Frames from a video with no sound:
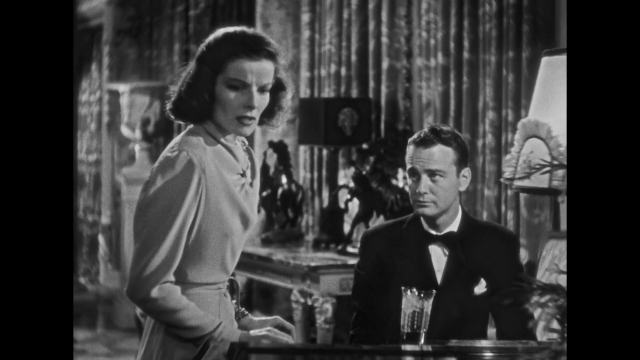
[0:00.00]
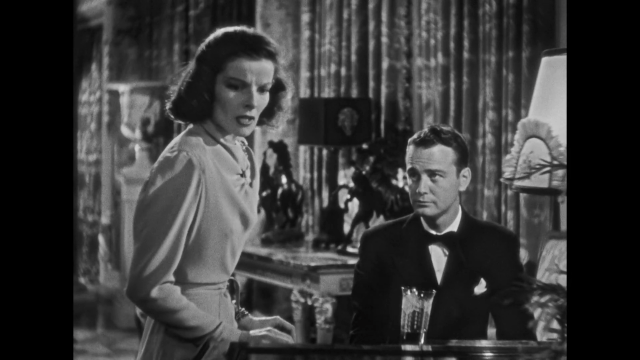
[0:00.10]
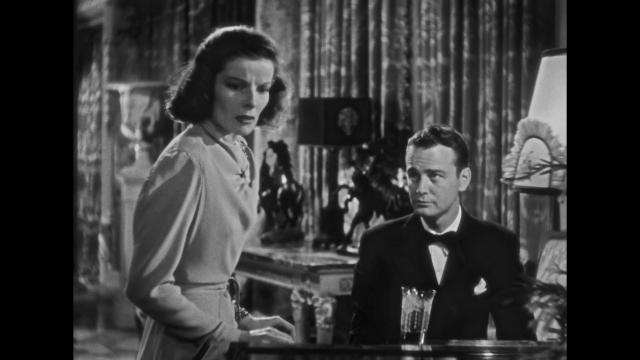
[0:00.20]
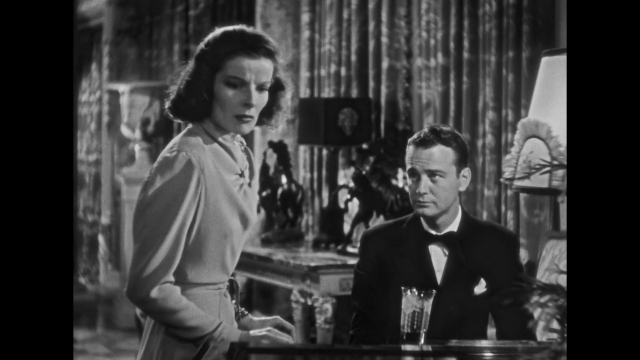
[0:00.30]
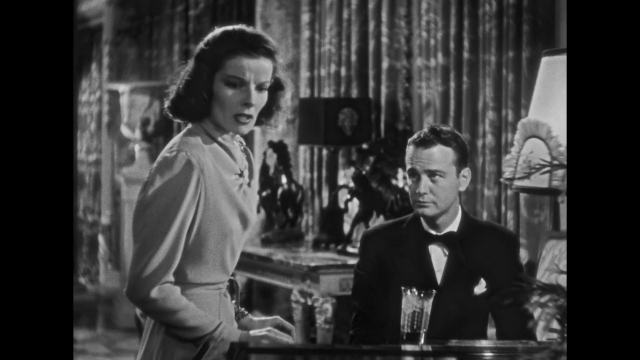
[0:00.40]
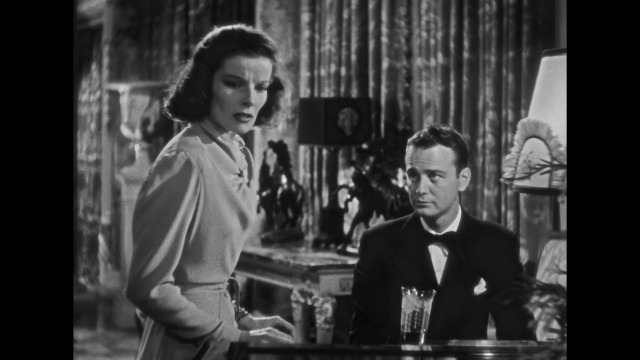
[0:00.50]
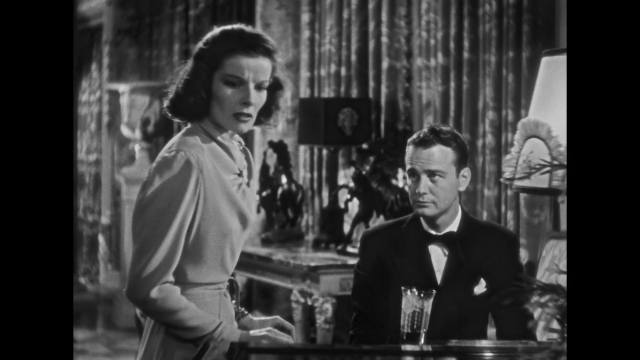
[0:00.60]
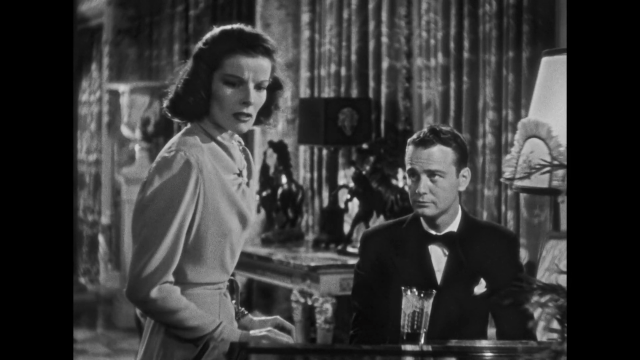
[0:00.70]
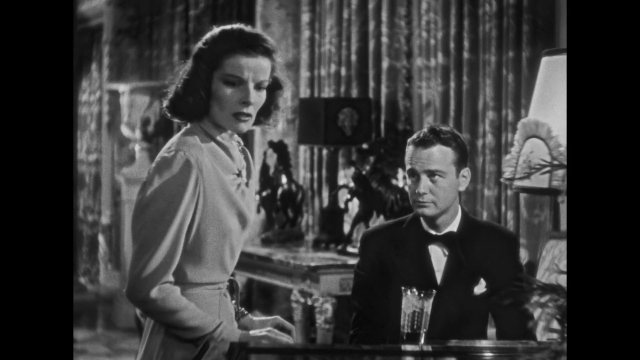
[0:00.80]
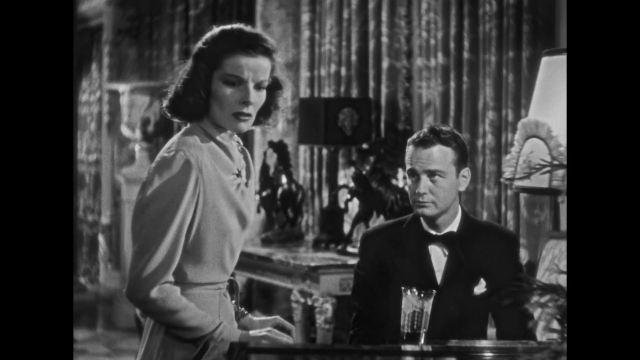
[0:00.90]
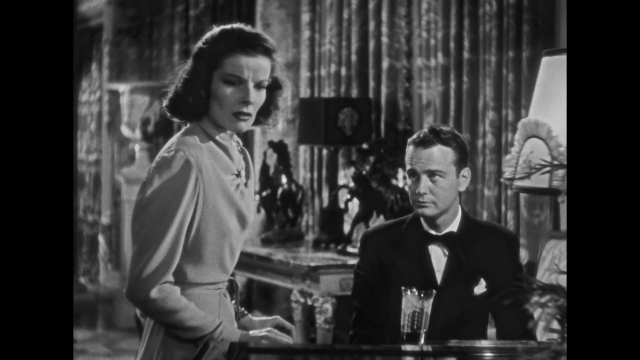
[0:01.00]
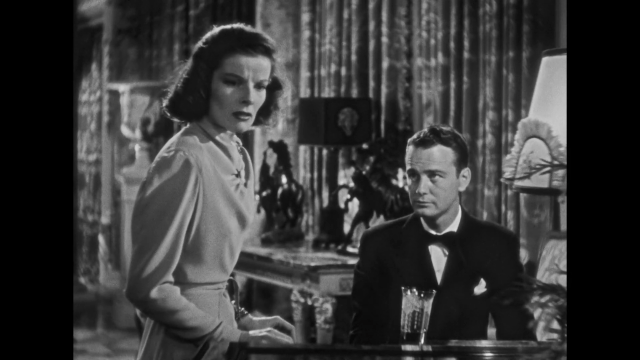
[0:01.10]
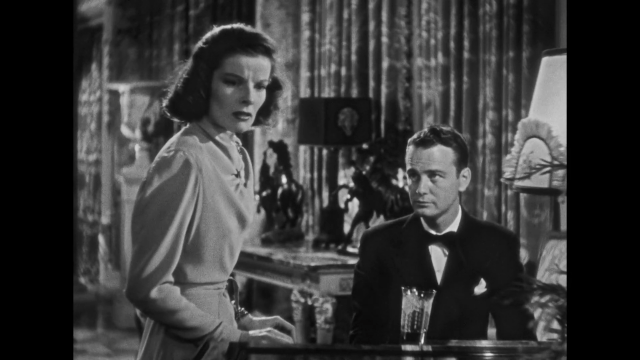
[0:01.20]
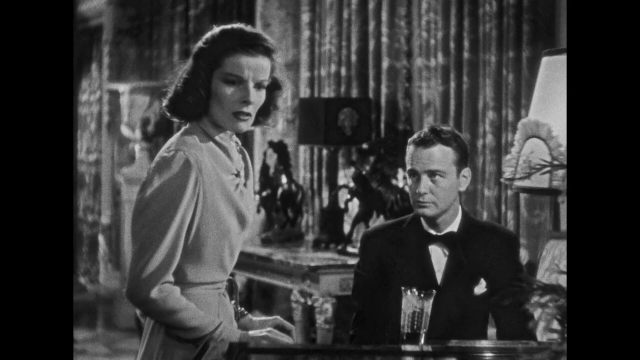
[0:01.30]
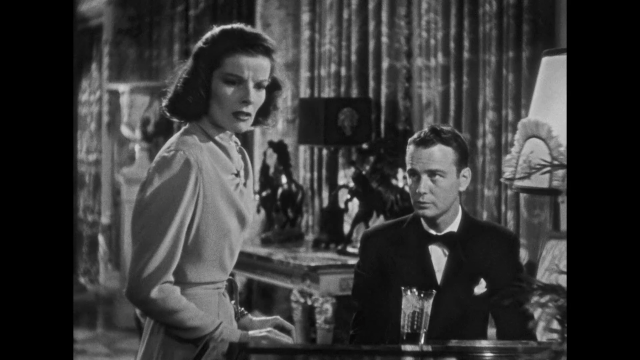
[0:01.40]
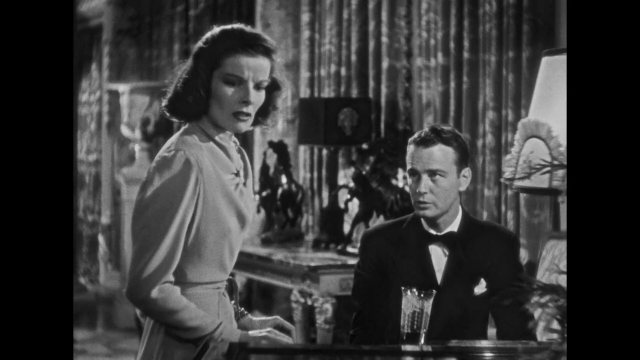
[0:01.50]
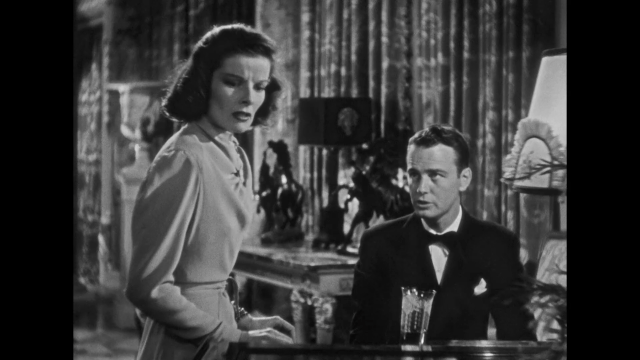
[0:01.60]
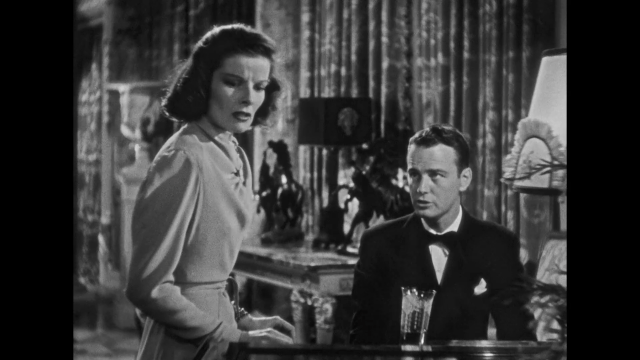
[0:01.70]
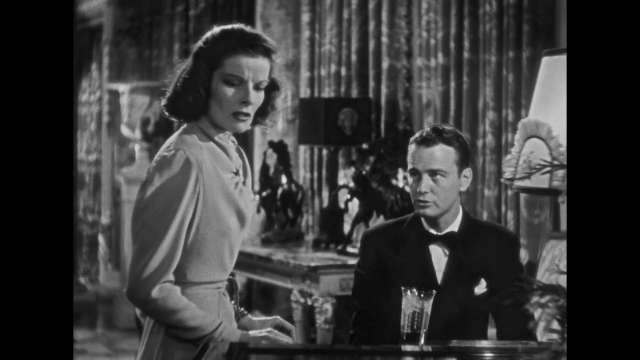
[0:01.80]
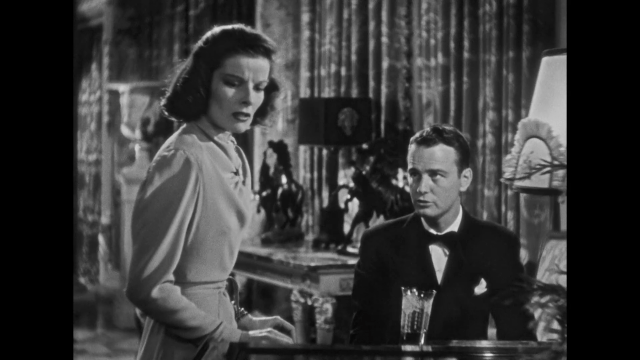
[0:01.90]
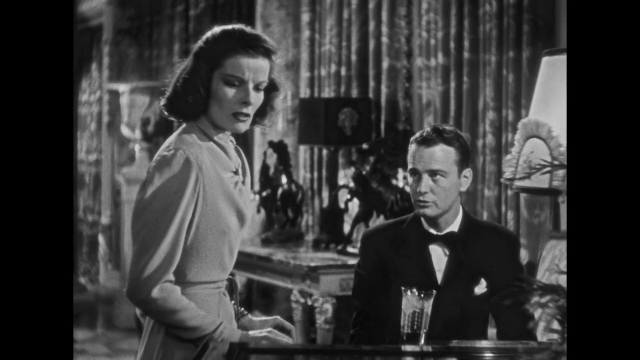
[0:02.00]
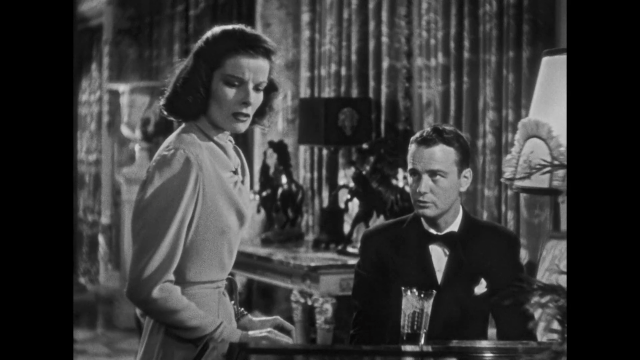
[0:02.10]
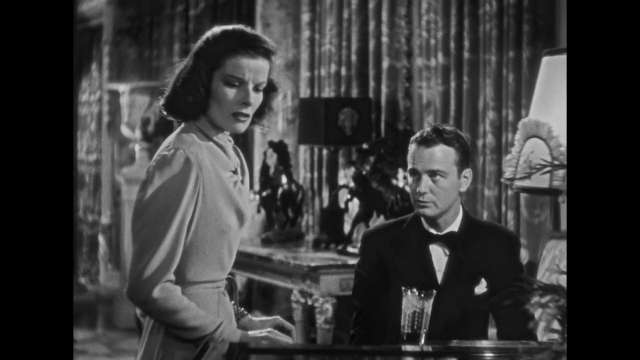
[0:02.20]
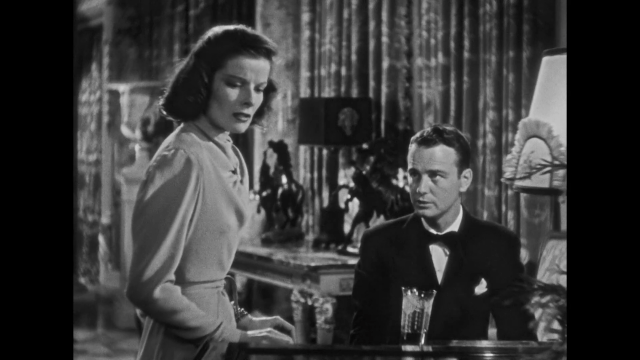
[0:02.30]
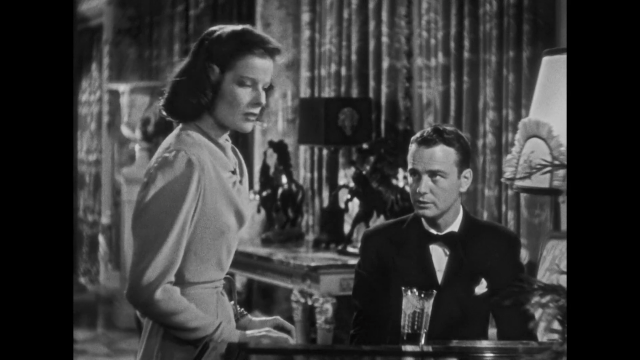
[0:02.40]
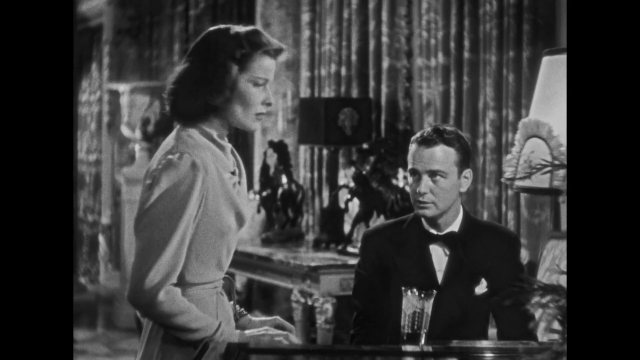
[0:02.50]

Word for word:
Speaker 1: I'm not, though. Why should you be?